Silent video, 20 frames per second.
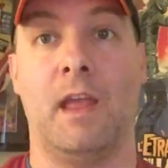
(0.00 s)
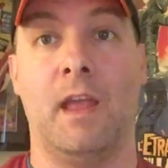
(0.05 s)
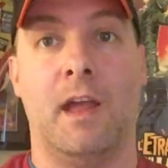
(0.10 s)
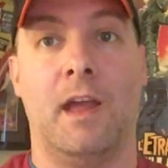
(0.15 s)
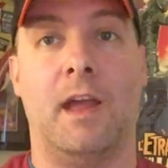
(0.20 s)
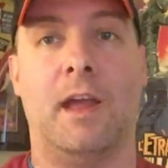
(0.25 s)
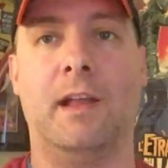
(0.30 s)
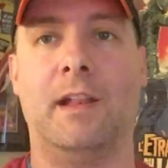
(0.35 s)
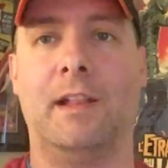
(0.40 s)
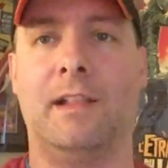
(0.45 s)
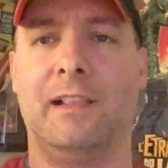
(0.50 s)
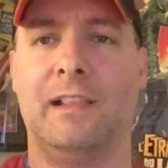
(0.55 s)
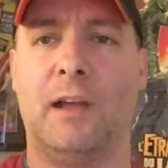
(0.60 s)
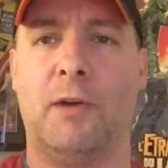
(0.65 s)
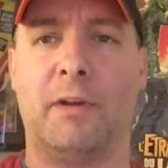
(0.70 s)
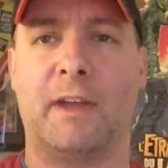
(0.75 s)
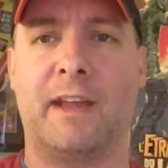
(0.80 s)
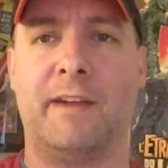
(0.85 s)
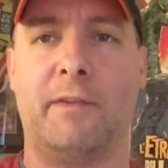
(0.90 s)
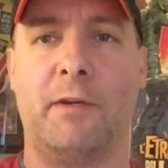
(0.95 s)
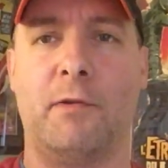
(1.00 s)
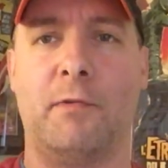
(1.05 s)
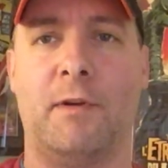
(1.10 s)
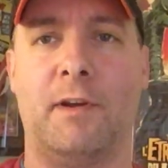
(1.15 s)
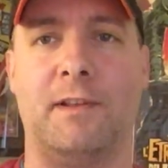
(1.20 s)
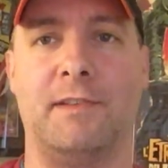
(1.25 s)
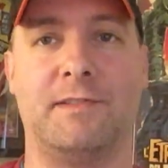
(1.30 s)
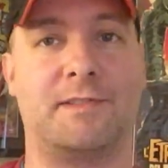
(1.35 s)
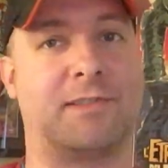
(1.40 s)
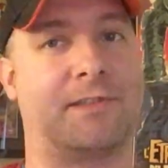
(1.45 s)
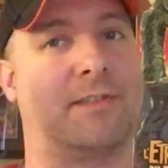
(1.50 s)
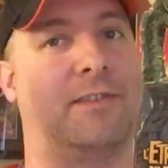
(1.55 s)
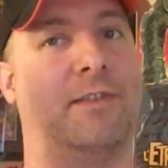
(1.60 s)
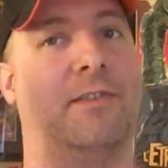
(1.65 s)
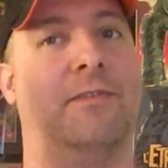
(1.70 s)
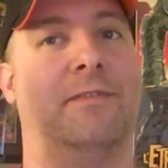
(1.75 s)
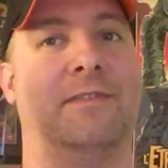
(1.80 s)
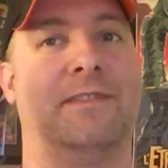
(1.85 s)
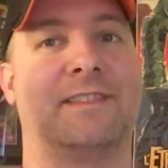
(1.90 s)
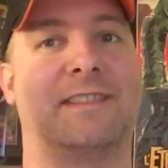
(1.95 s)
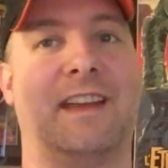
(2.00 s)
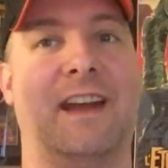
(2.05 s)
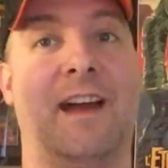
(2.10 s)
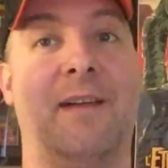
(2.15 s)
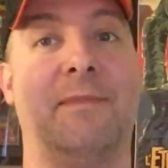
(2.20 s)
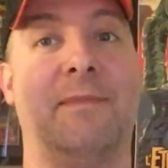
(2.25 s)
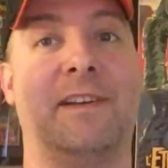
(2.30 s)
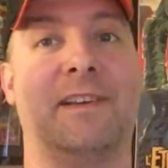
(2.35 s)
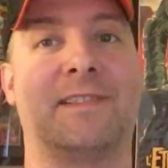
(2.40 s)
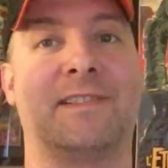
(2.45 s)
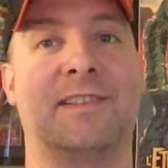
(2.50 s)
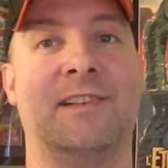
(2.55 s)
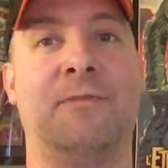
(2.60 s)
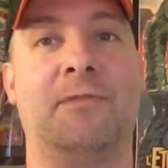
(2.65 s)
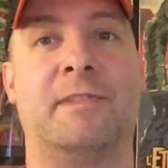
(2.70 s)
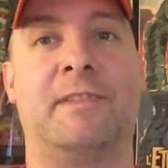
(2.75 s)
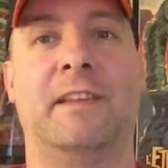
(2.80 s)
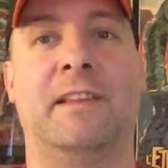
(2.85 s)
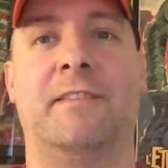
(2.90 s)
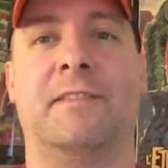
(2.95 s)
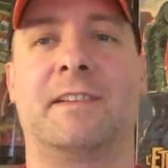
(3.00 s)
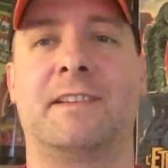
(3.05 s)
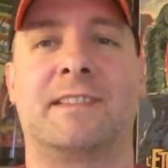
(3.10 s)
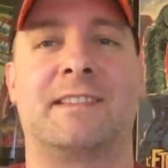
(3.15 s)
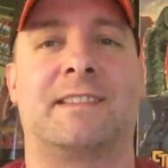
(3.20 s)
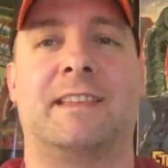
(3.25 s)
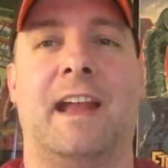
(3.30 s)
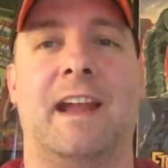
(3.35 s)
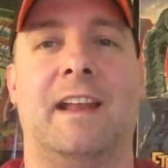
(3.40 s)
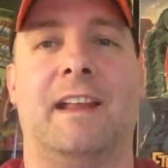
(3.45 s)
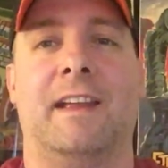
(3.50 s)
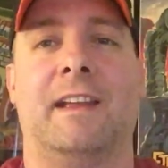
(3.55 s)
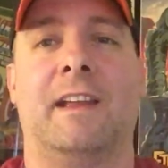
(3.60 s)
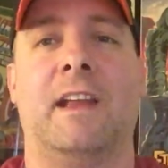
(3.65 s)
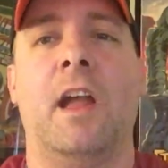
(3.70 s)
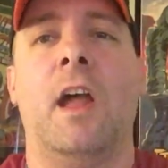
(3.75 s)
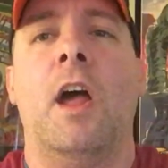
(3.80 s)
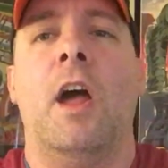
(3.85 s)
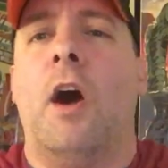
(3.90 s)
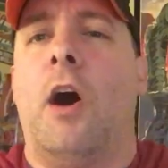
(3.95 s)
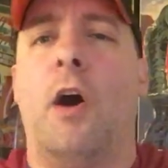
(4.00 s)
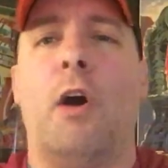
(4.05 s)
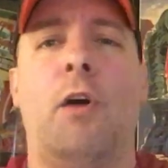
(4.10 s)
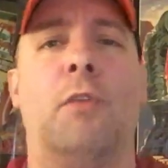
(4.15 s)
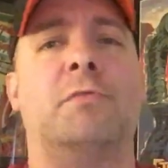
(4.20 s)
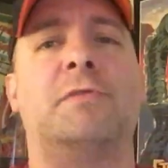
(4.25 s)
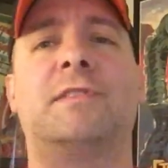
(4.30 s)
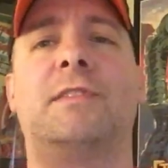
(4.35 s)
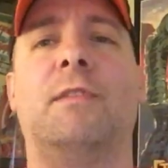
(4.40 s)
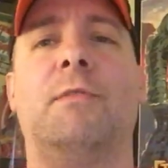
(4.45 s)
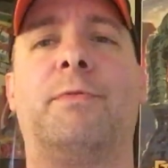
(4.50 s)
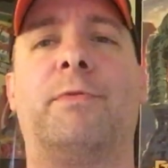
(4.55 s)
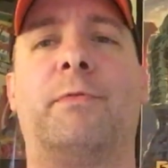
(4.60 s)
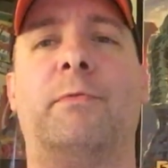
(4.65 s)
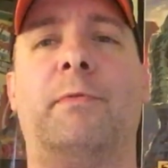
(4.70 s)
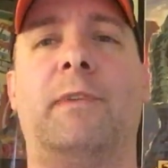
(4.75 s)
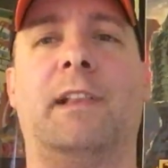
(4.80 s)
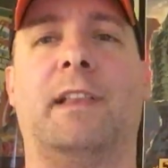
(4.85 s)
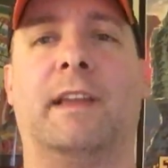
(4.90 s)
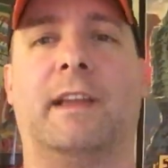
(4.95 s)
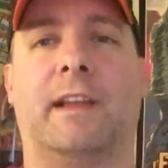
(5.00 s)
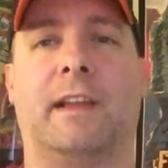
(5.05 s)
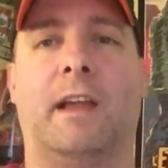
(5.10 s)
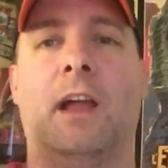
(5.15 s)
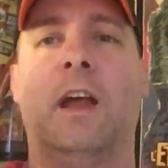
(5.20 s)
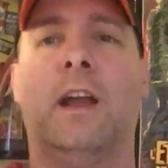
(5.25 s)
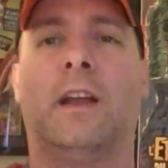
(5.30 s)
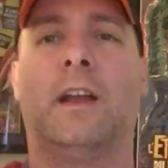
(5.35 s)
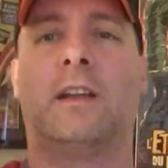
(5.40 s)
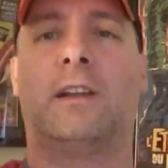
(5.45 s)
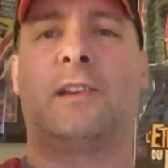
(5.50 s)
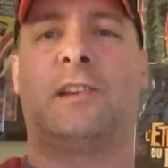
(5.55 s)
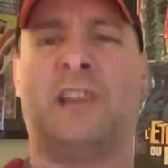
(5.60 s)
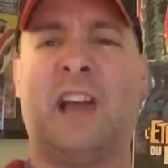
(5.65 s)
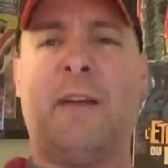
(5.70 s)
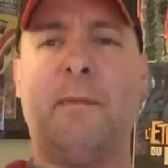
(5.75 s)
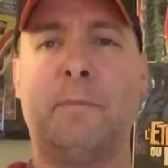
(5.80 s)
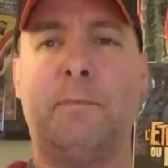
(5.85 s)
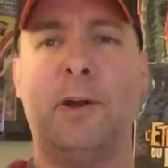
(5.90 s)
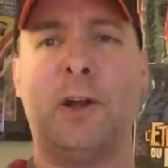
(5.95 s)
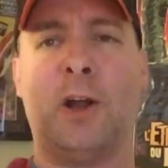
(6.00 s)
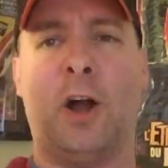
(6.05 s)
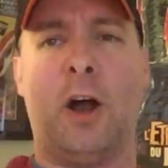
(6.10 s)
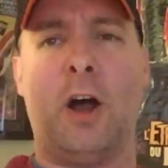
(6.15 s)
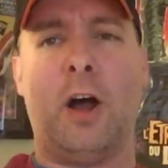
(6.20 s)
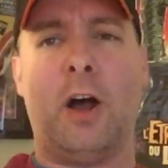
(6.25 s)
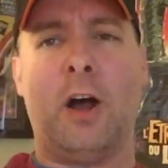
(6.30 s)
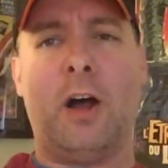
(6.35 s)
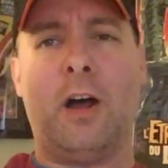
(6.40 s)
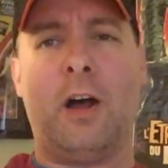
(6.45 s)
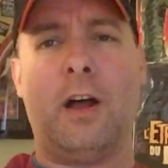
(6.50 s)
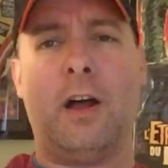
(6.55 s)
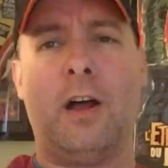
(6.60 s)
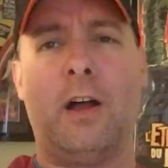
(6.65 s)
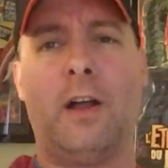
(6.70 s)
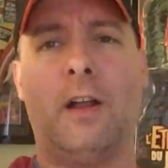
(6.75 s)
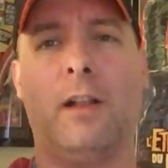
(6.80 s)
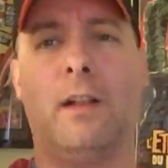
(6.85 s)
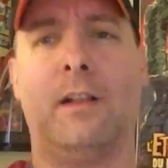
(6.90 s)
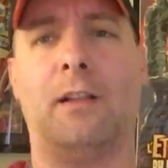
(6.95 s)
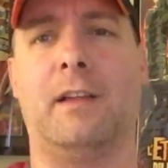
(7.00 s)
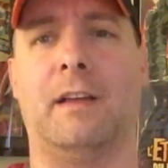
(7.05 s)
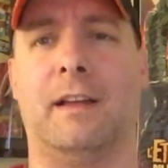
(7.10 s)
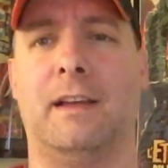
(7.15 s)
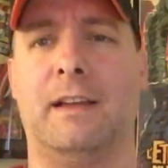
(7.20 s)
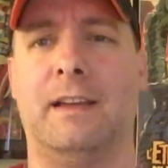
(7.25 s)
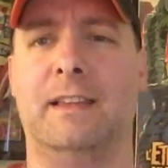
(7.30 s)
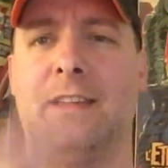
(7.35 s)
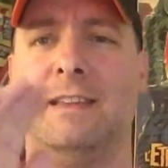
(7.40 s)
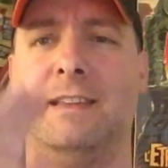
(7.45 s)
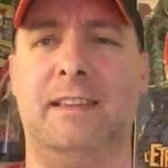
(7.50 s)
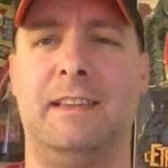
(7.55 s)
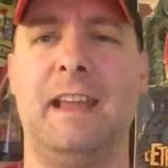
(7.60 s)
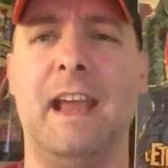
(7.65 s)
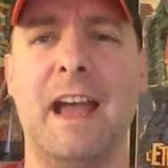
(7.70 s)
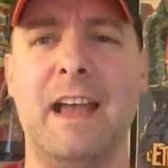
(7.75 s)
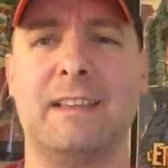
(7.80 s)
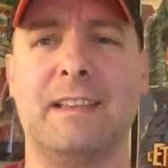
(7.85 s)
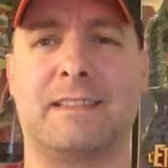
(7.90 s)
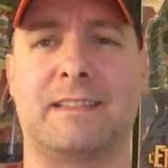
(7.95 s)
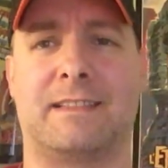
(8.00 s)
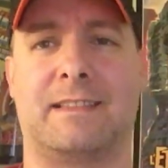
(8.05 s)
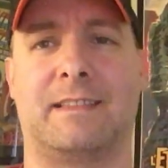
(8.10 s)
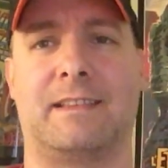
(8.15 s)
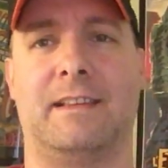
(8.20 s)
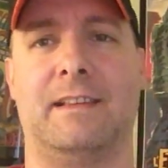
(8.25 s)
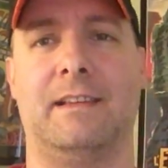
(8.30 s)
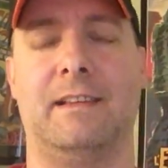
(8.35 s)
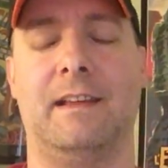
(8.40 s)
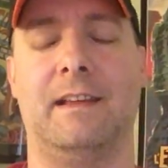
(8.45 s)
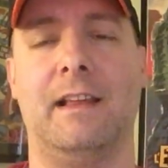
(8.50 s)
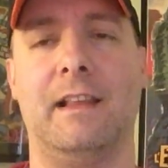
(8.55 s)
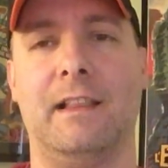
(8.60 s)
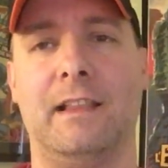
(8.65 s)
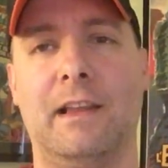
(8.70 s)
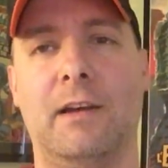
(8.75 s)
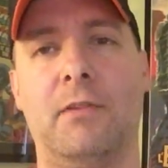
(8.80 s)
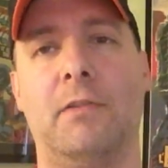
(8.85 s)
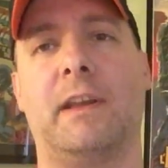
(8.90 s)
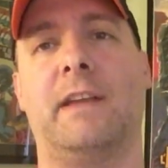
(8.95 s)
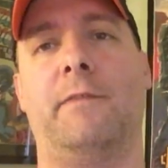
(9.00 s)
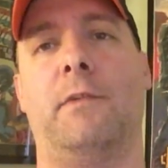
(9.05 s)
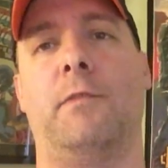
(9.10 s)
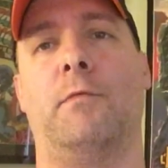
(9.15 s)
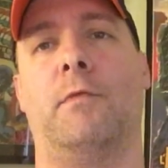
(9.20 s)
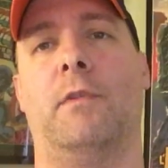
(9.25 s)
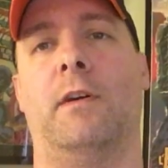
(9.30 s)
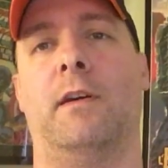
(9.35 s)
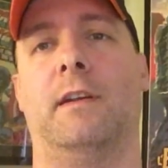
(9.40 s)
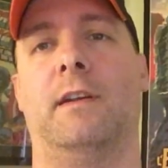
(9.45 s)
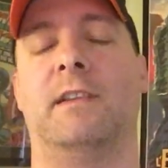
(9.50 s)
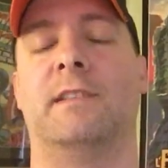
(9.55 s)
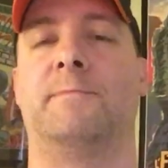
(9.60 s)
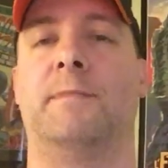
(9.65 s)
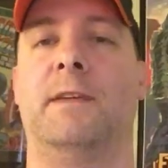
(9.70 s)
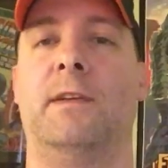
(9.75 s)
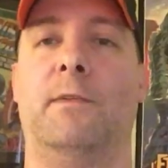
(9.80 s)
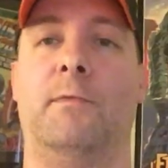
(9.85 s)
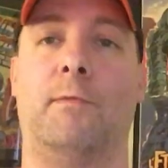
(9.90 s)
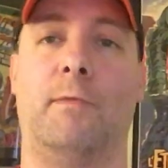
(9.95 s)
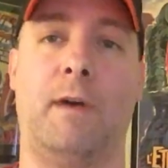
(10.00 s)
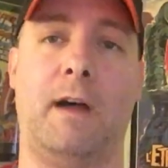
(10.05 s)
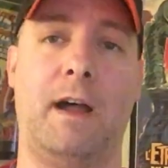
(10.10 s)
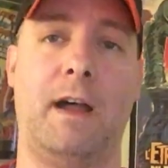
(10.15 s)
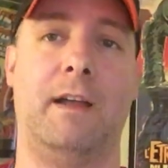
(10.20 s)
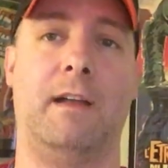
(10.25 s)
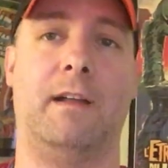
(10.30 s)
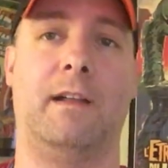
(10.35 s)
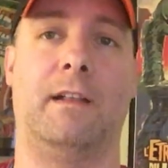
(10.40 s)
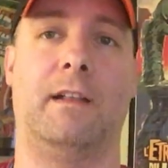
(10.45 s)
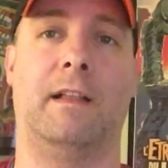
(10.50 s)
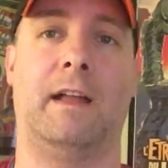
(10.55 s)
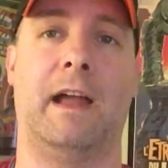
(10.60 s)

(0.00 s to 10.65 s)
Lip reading: Hello again, everyone. Scoons Comics here with another exciting, oh so thrilling comic book haul! Yes! Hello again, everyone. It has been a while.